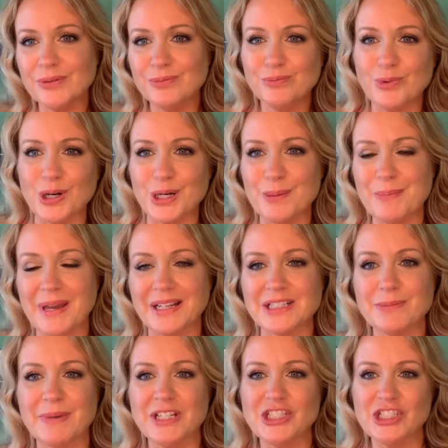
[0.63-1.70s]
welcome back to
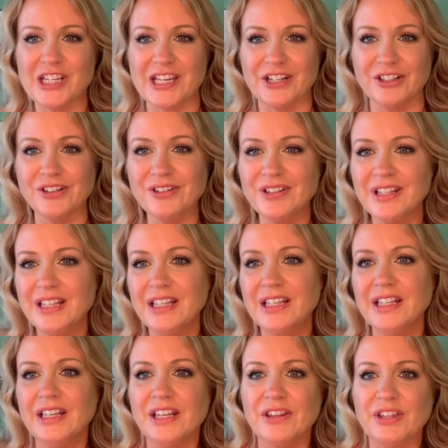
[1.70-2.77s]
my channel.
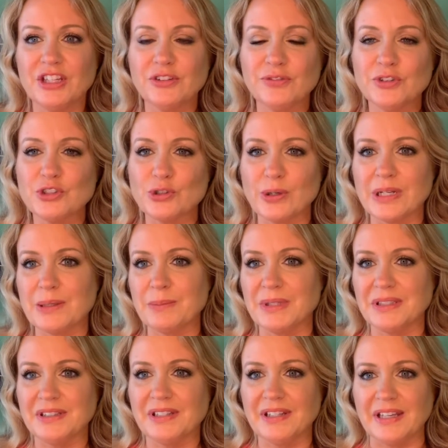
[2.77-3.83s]
Thanks for joining me
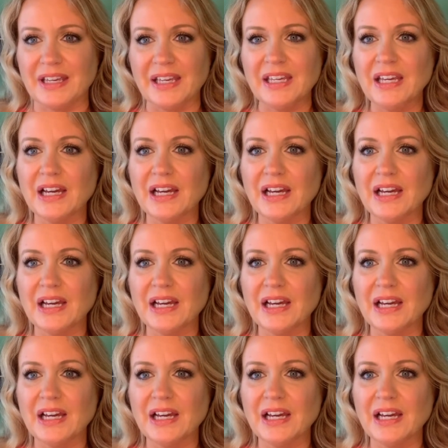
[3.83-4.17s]
today.